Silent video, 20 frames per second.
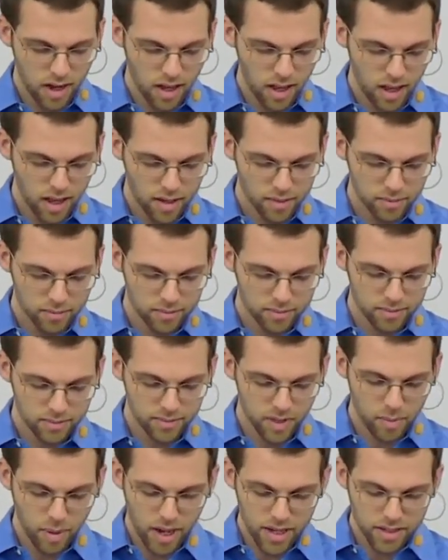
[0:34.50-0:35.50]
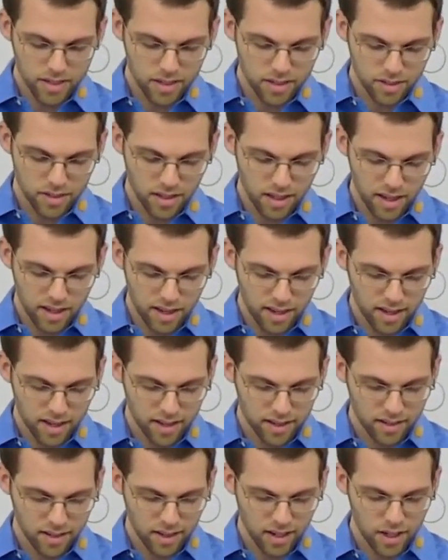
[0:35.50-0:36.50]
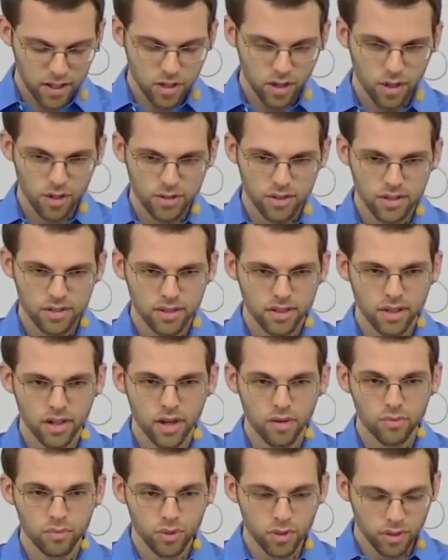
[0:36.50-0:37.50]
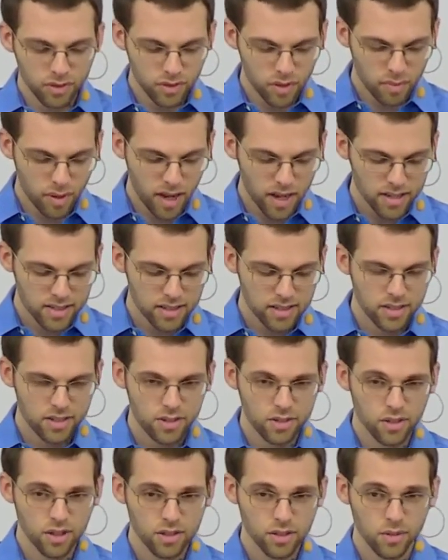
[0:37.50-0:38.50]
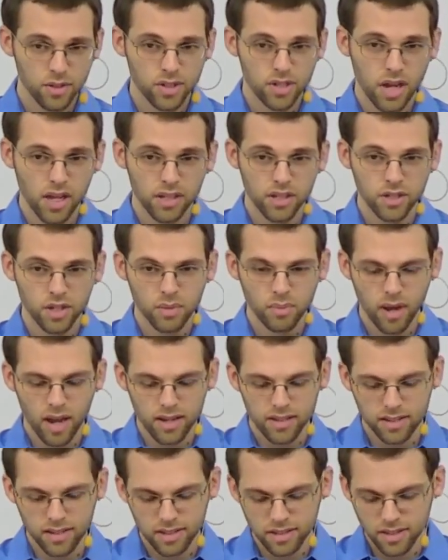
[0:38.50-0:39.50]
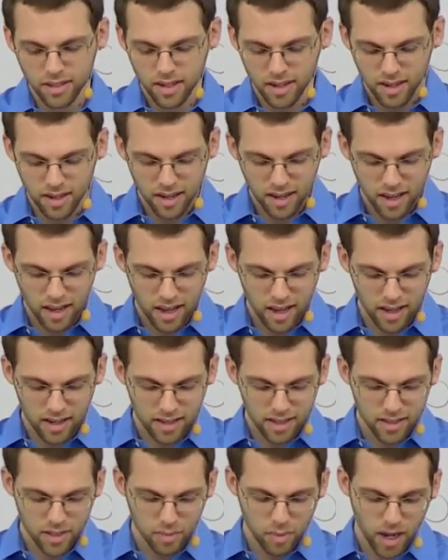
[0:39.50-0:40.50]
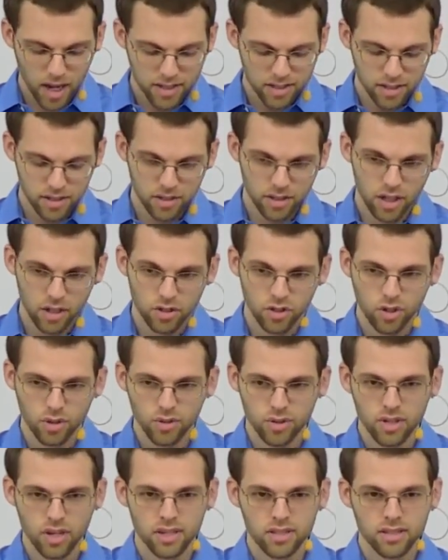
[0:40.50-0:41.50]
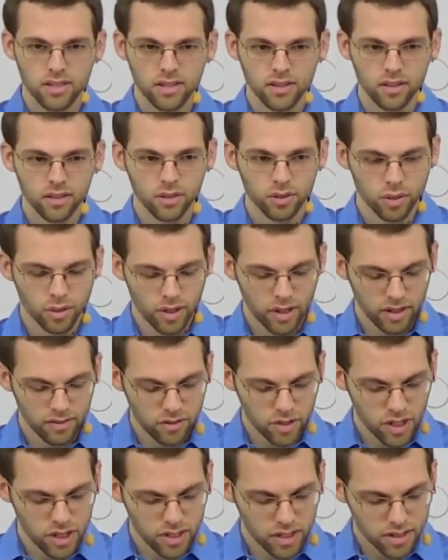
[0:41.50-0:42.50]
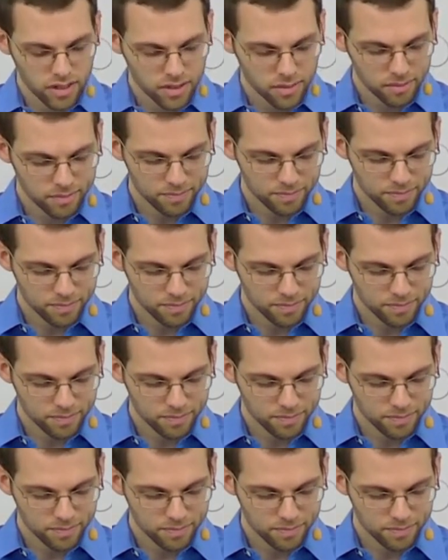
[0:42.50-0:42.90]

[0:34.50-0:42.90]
Um, the passage that I, that I chose is a, a, beautiful passage, it's also a challenging passage, and it's a passage that shows us the glory of Jesus.